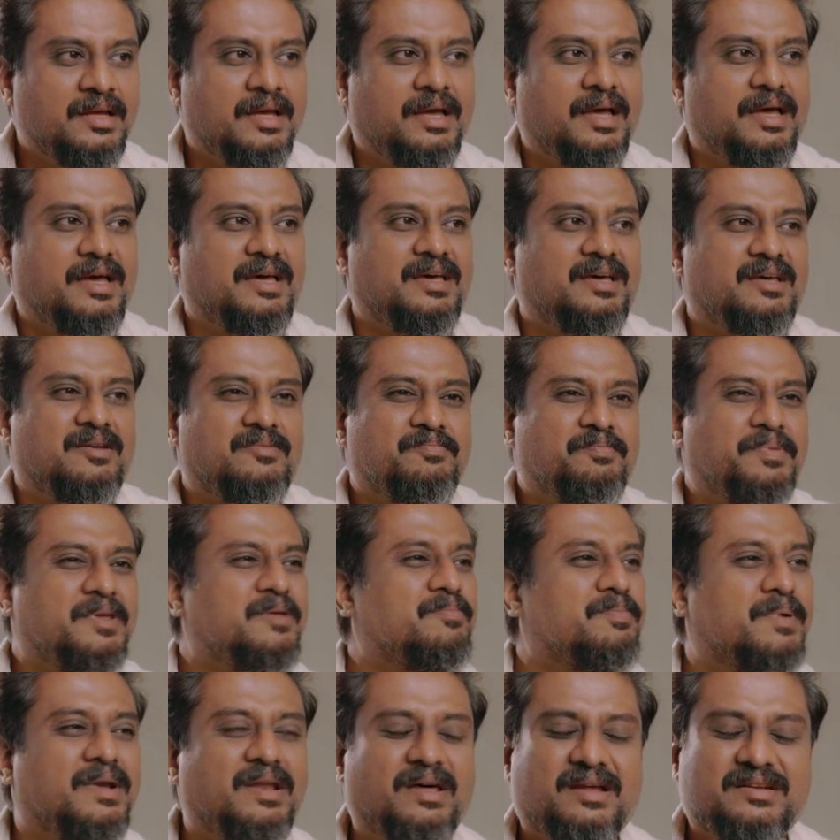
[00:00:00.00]
and
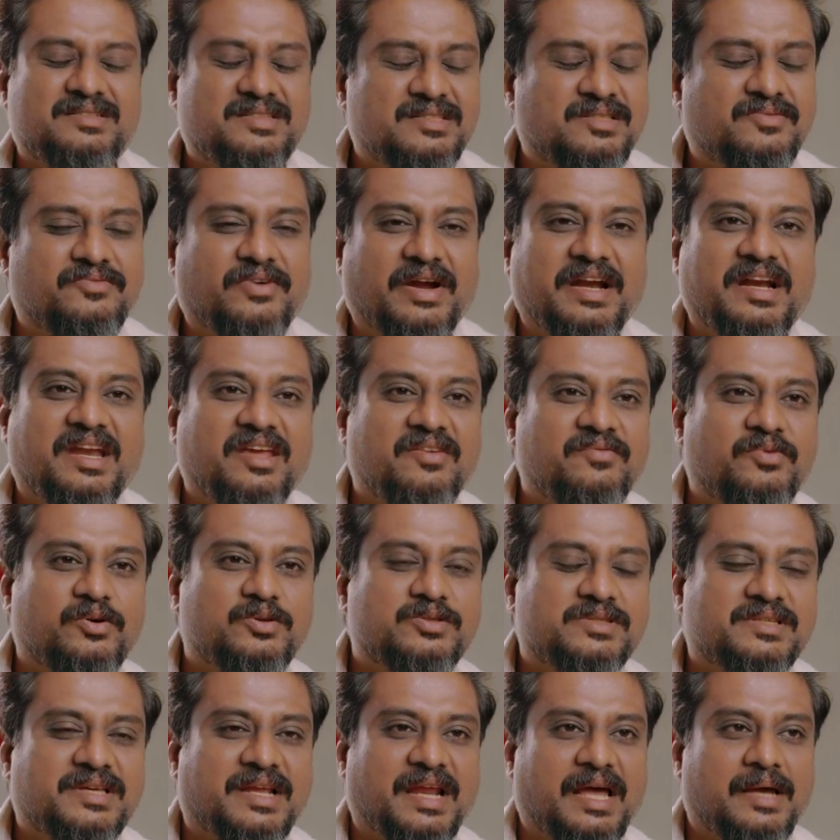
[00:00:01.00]
people are just fighting
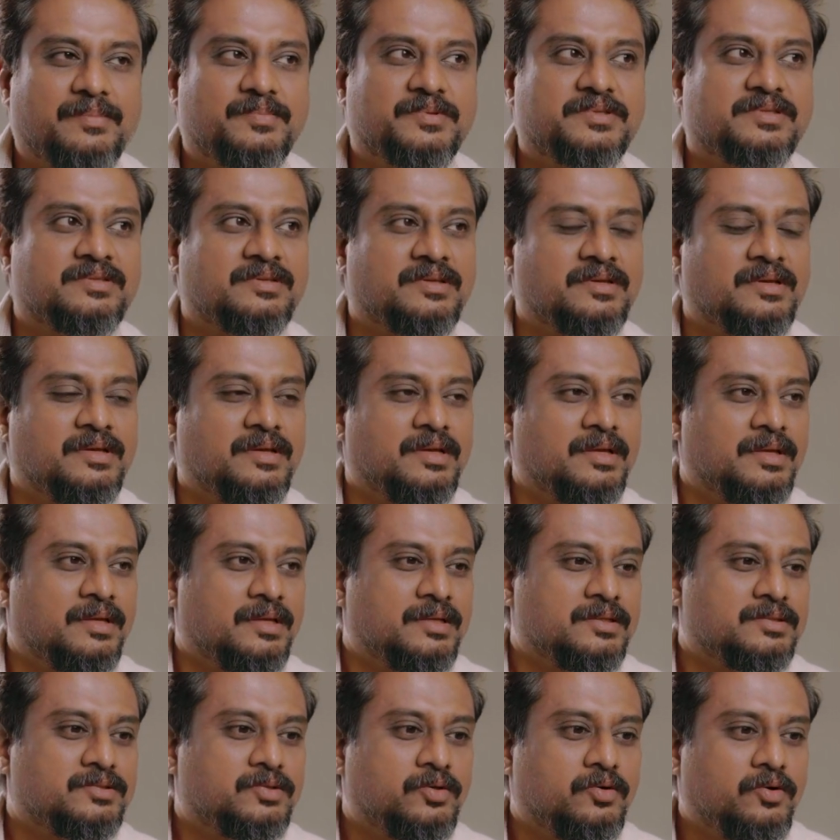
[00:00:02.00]
for scraps.
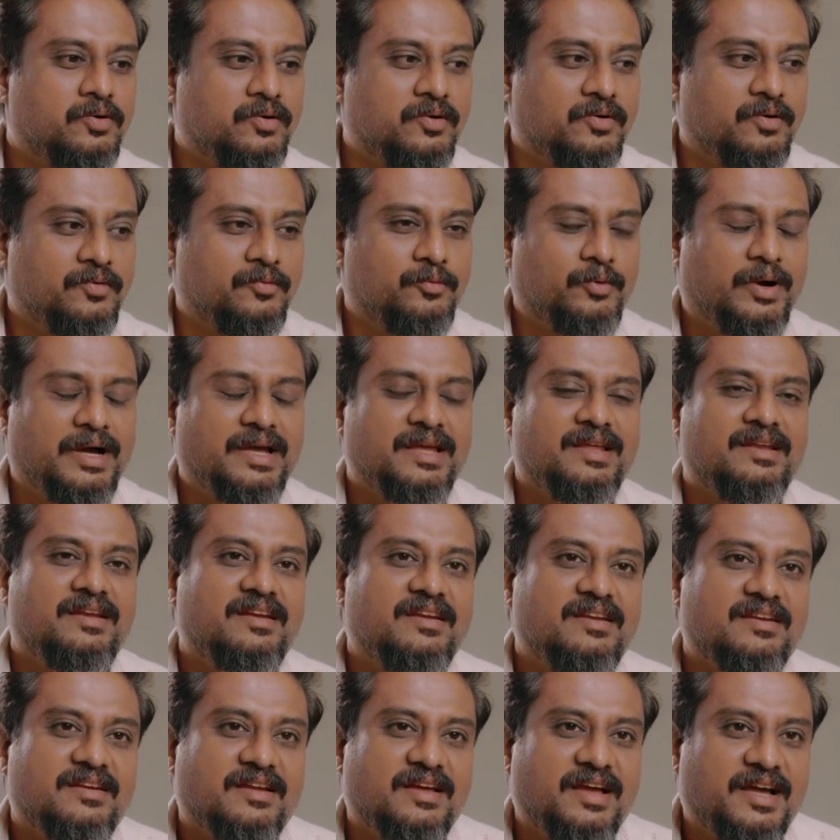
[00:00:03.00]
So
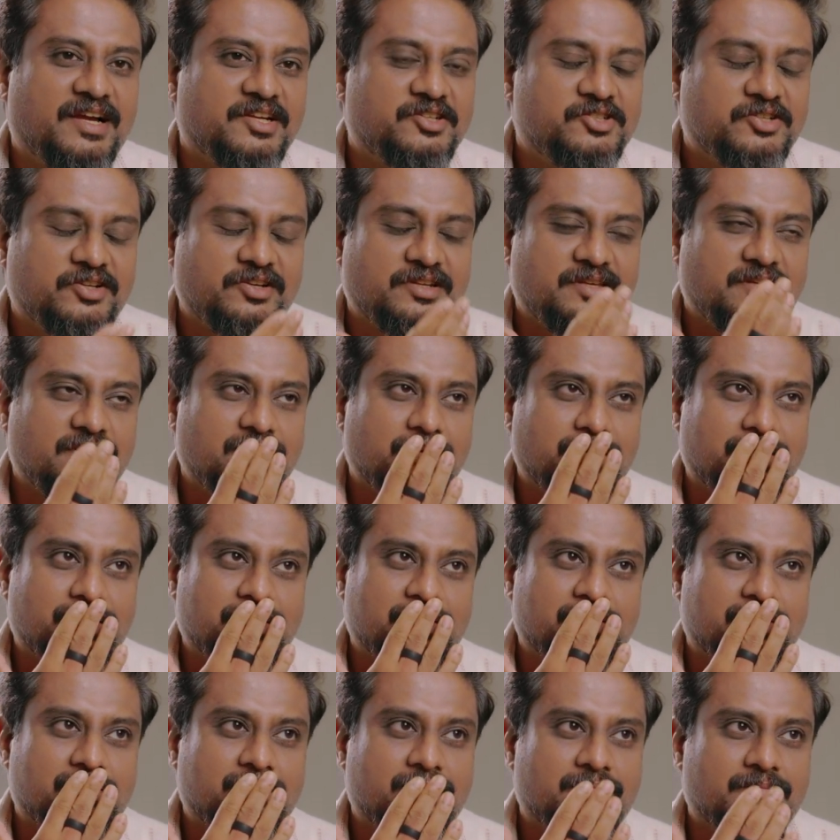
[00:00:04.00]
while actually
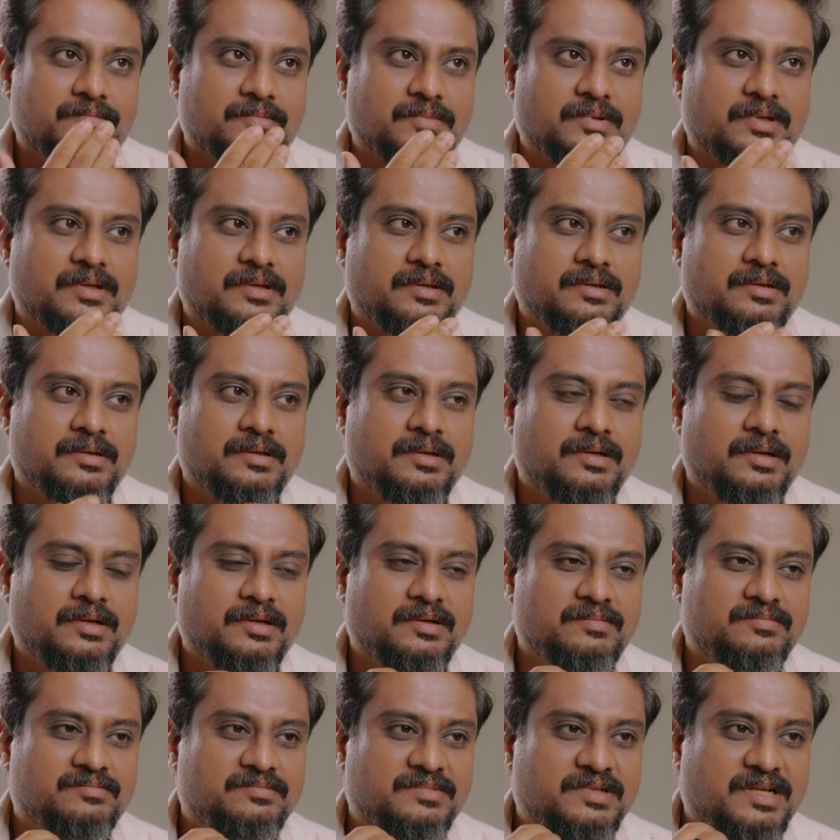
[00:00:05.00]

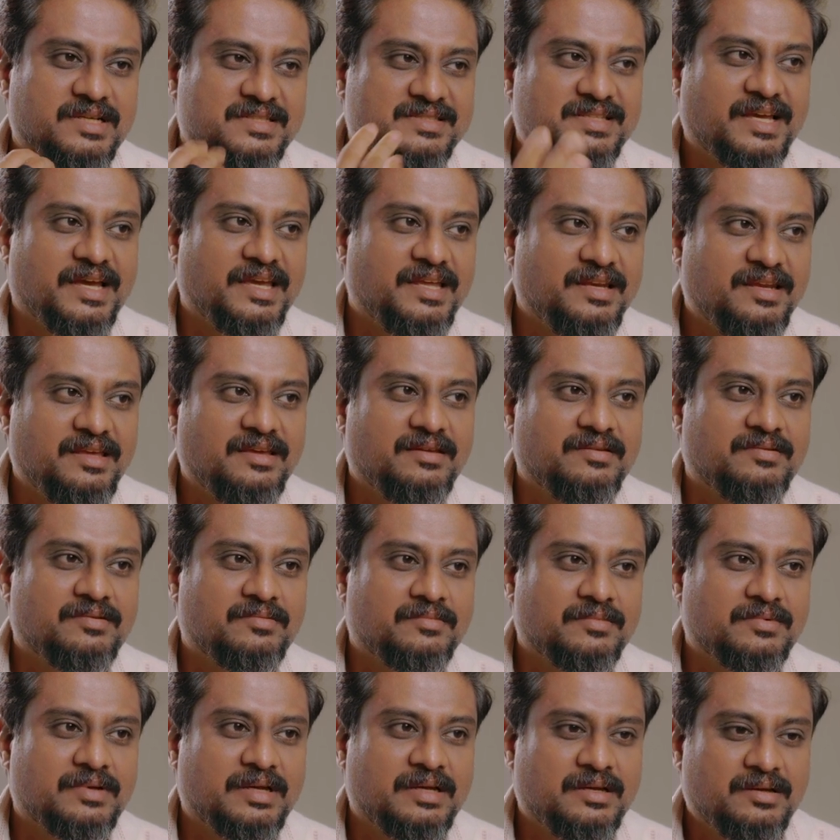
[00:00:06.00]

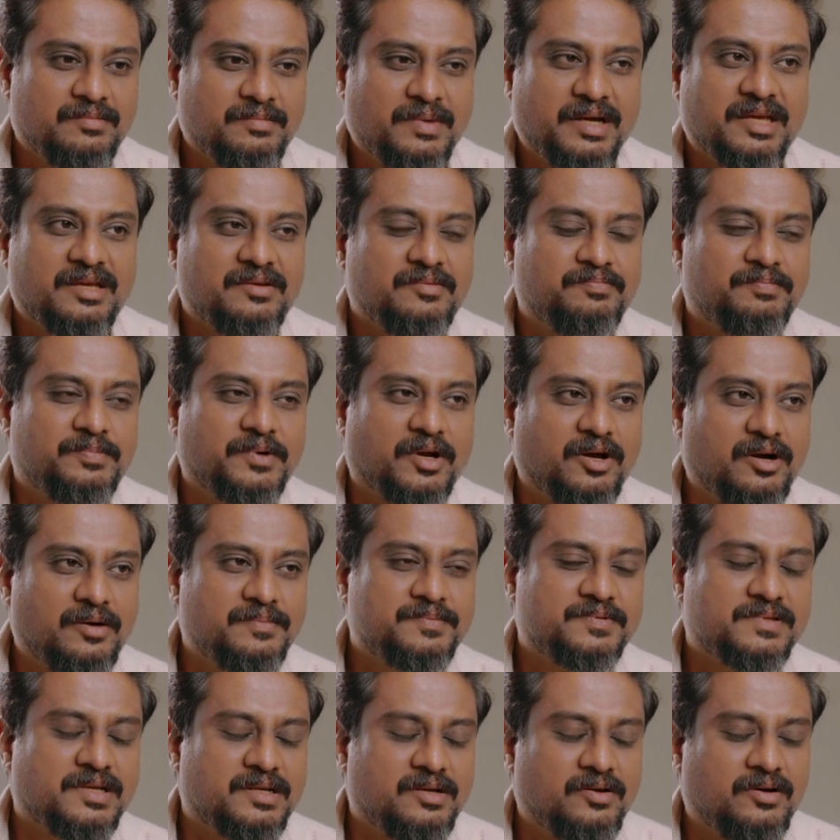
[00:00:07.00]
designing my
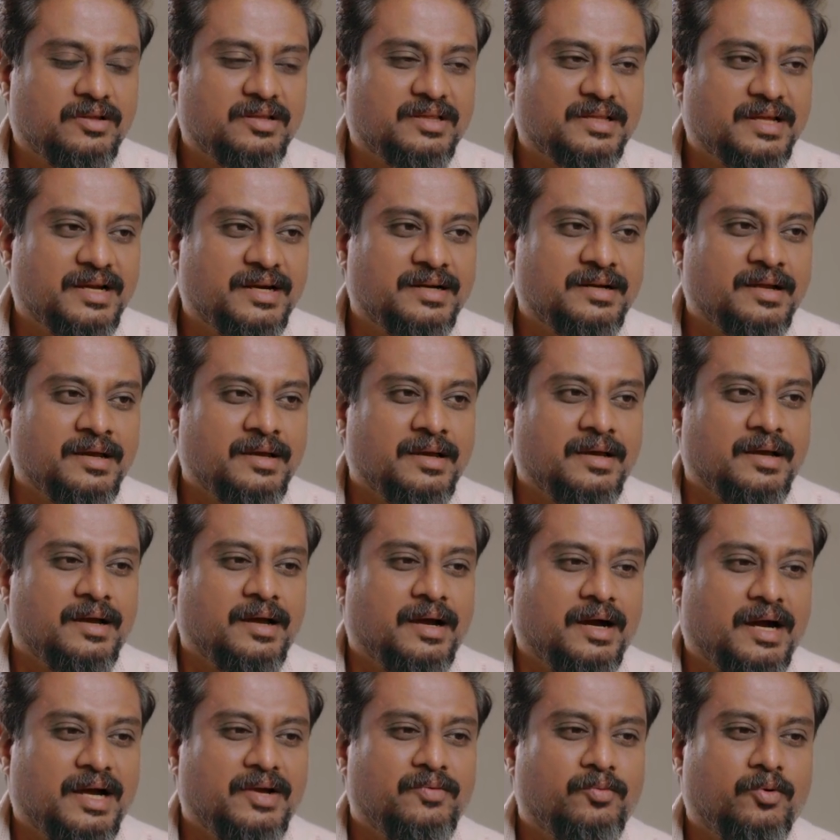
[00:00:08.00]
props and all that,
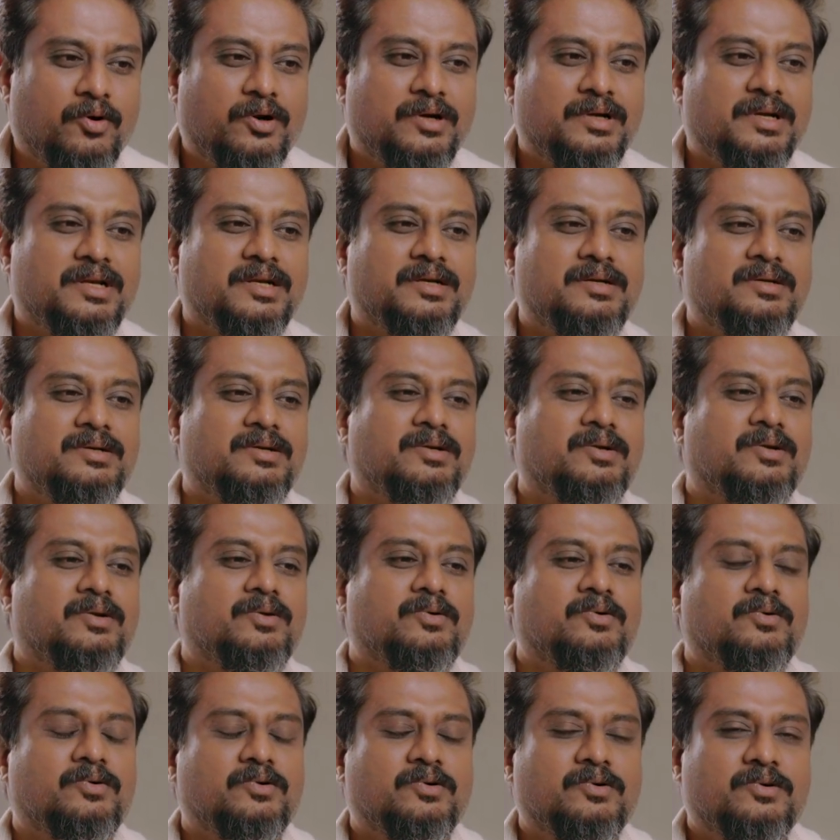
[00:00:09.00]
I wanted
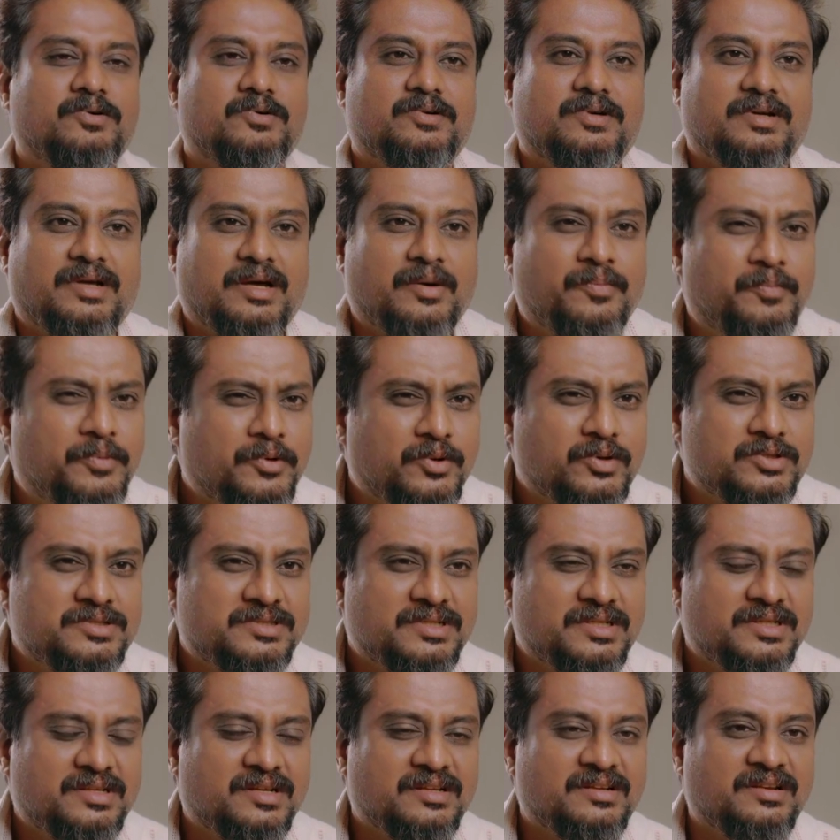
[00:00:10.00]
to
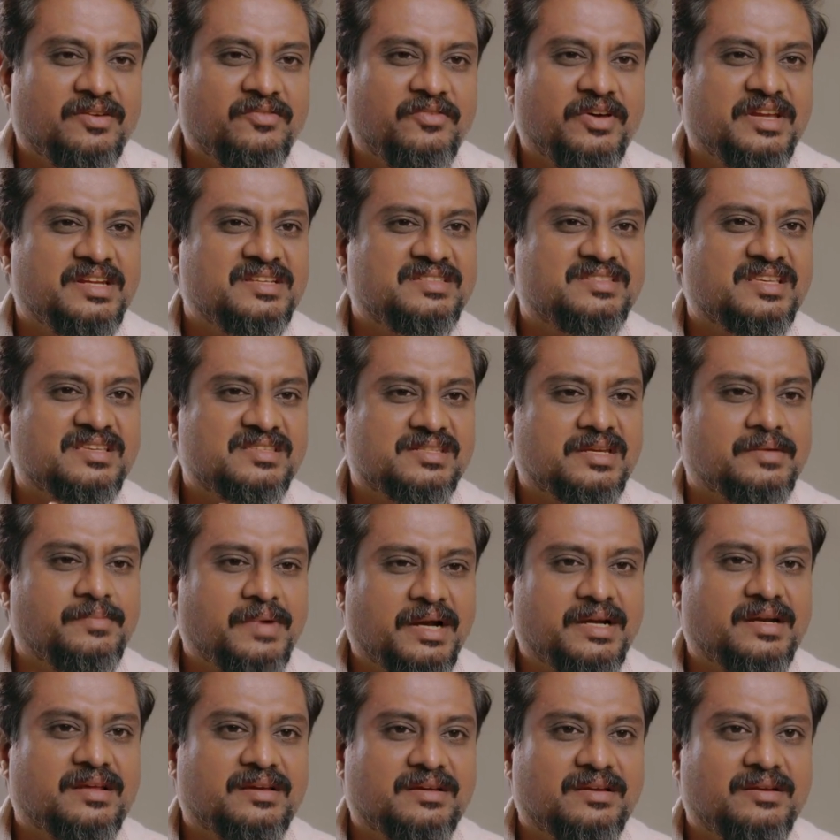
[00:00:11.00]
approach it in a very
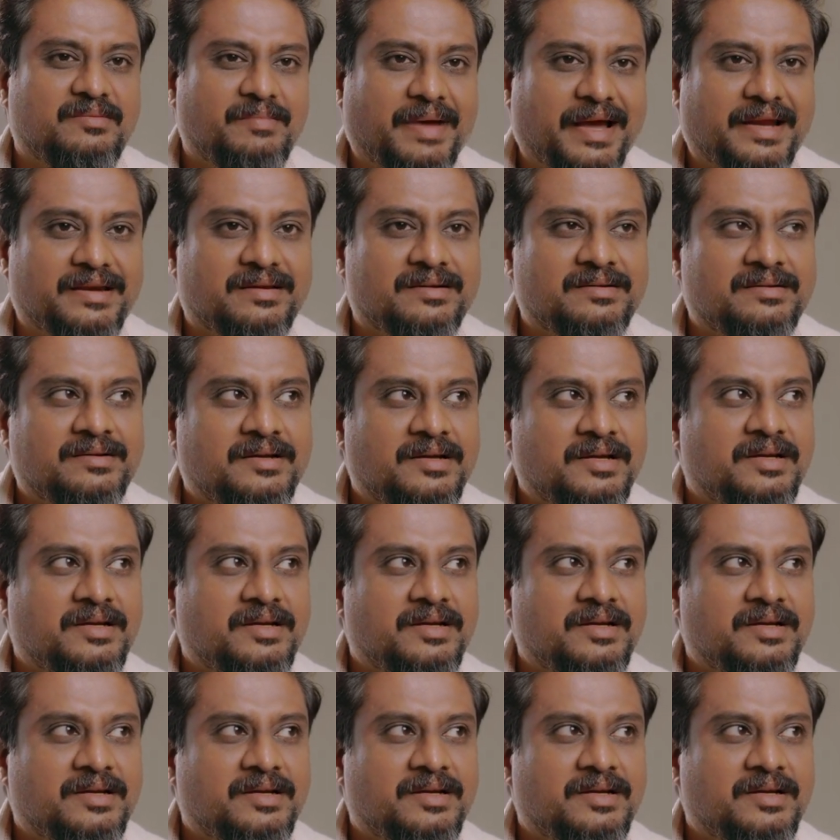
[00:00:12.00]
systematical manner.